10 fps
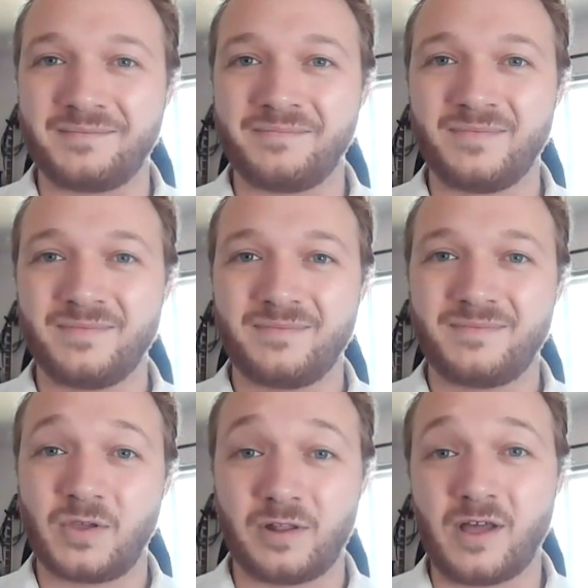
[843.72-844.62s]
it.
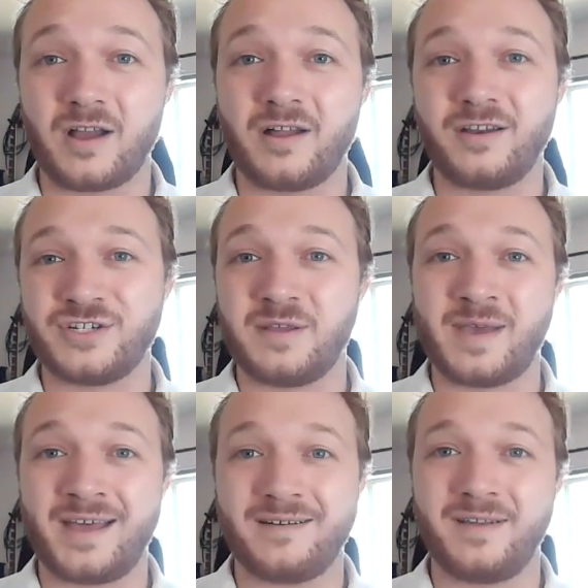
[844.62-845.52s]
Good luck on your
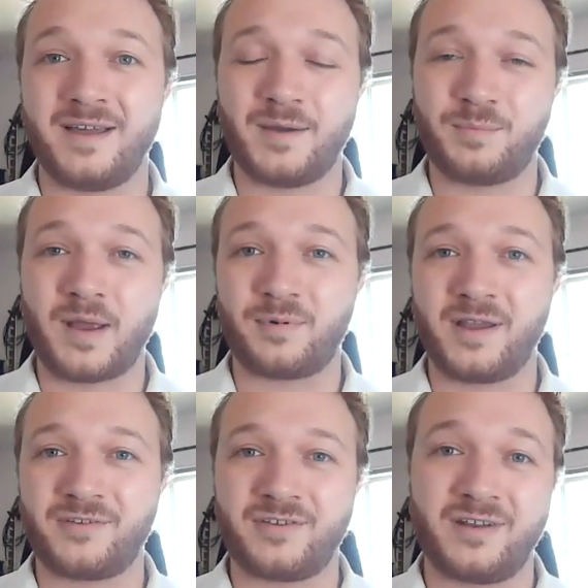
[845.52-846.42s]
GMAT uh,
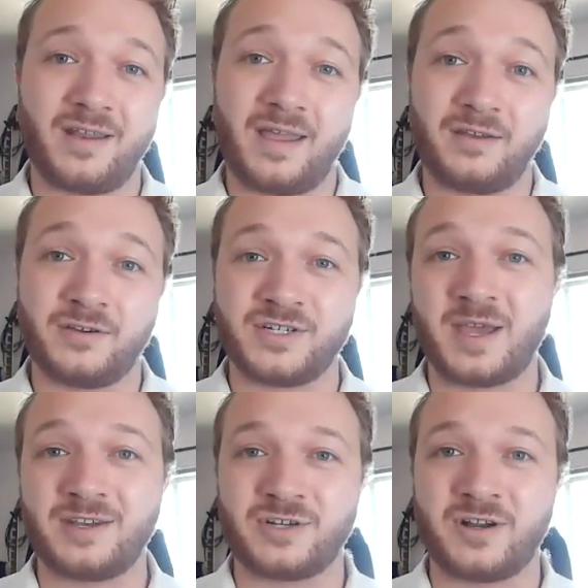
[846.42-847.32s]
preparation and, and, your
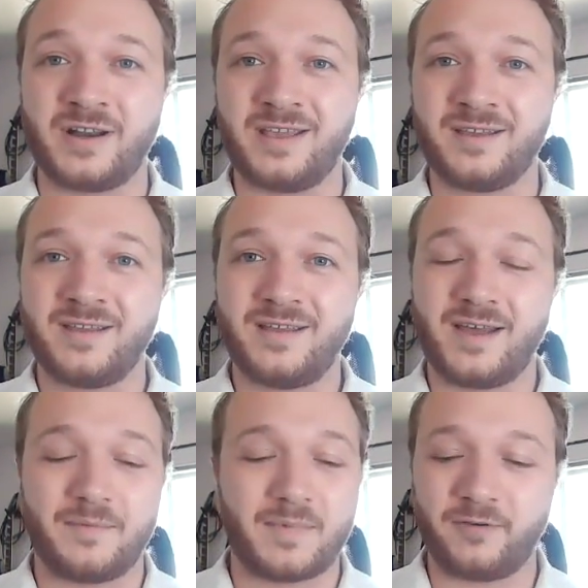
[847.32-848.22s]
GMAT journey.
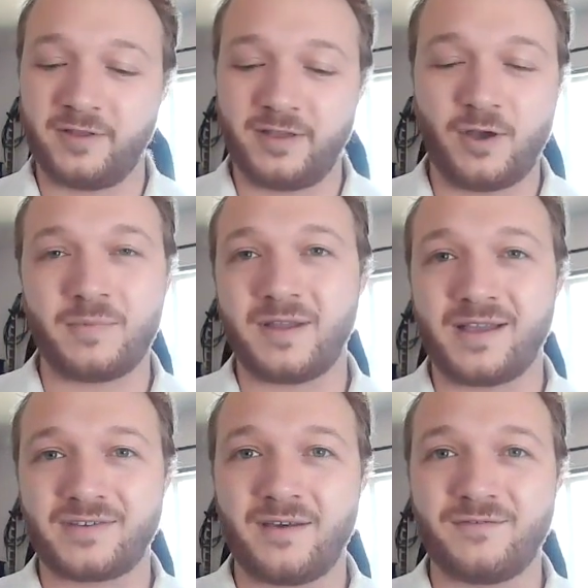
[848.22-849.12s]
Um, I really hope you
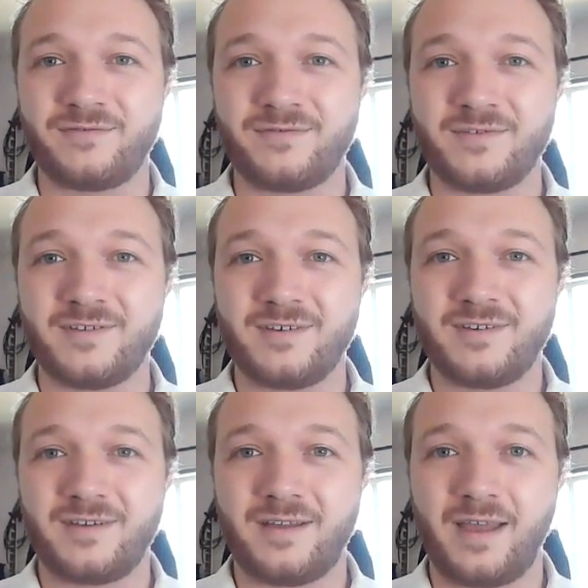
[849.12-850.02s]
guys have
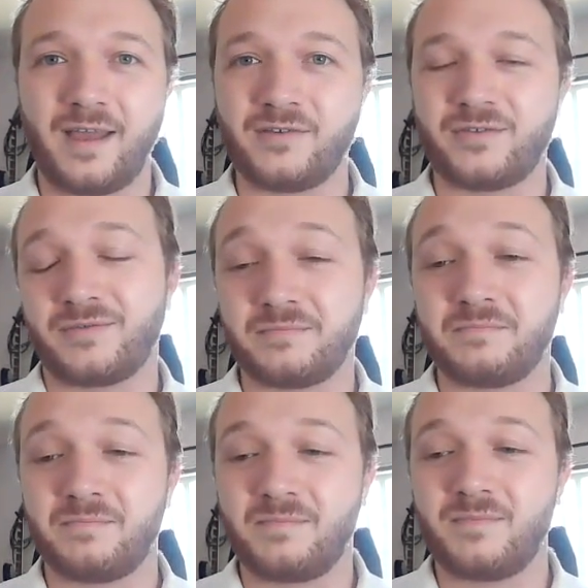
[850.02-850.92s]
as
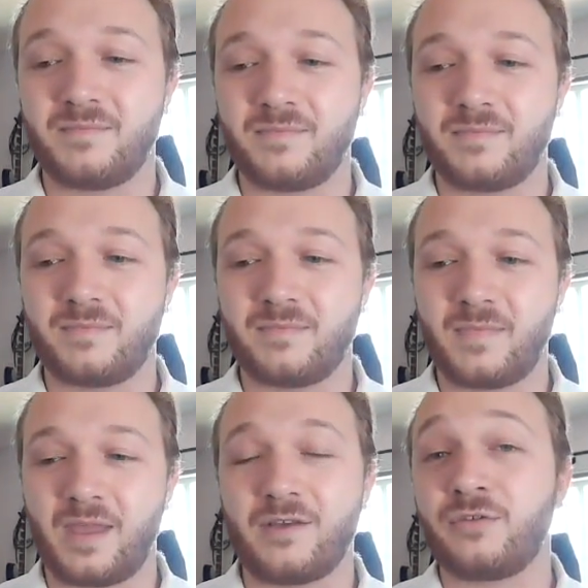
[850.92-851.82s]

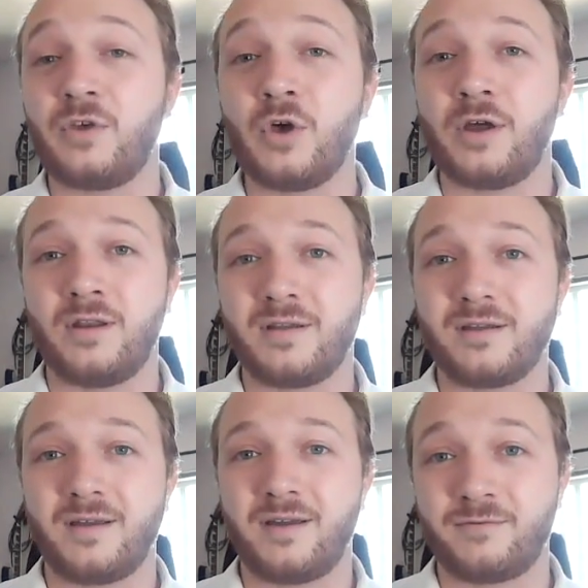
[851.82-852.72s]
as good
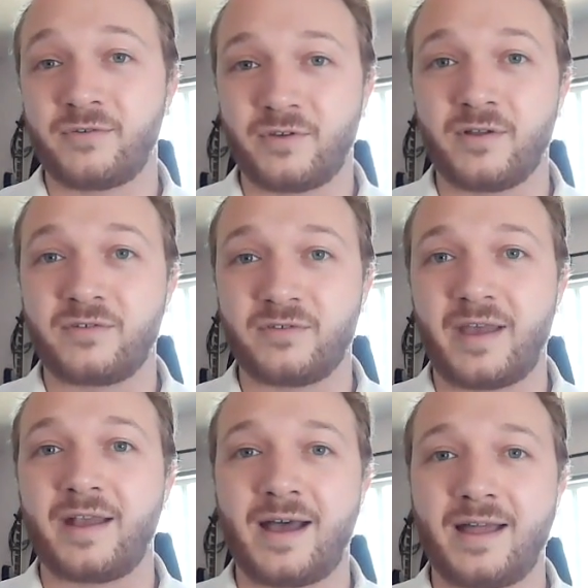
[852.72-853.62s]
results as
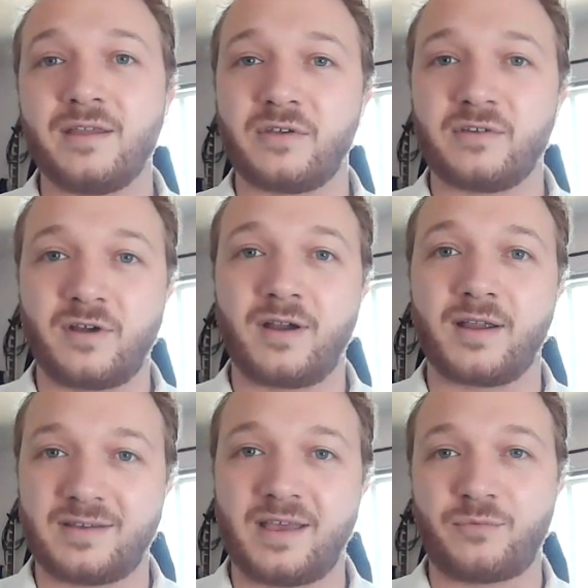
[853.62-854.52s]
I got using
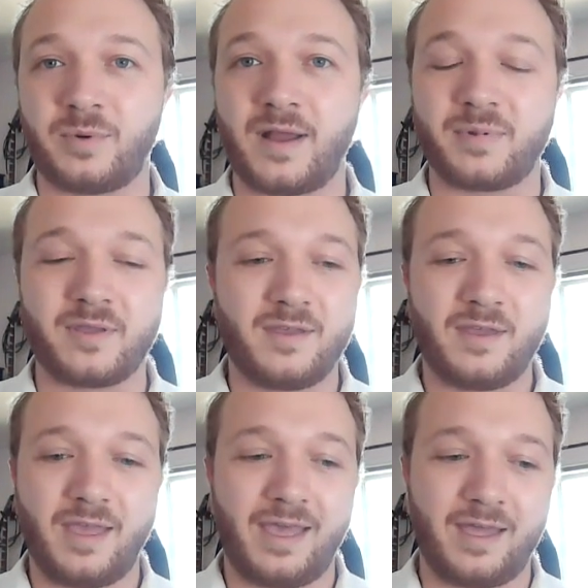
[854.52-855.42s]
Target Test Prep,
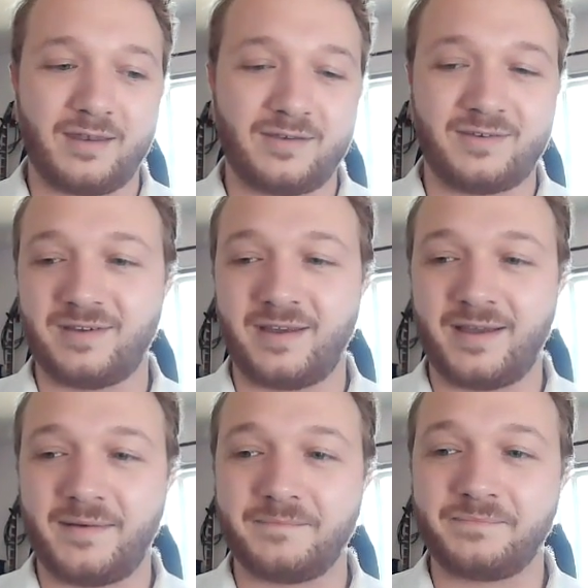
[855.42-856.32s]
and
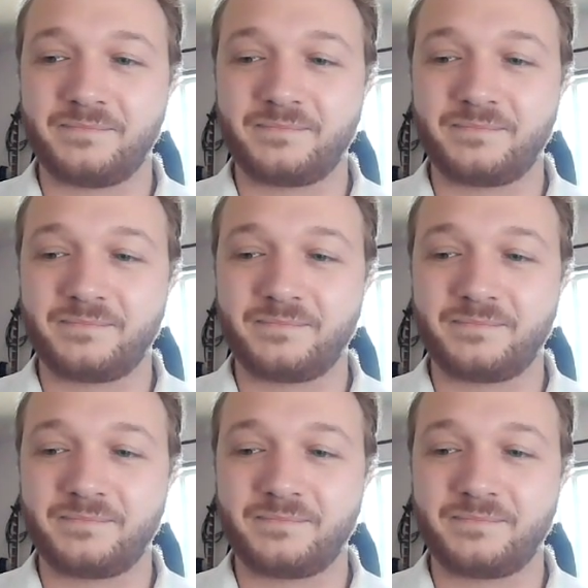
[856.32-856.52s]
um,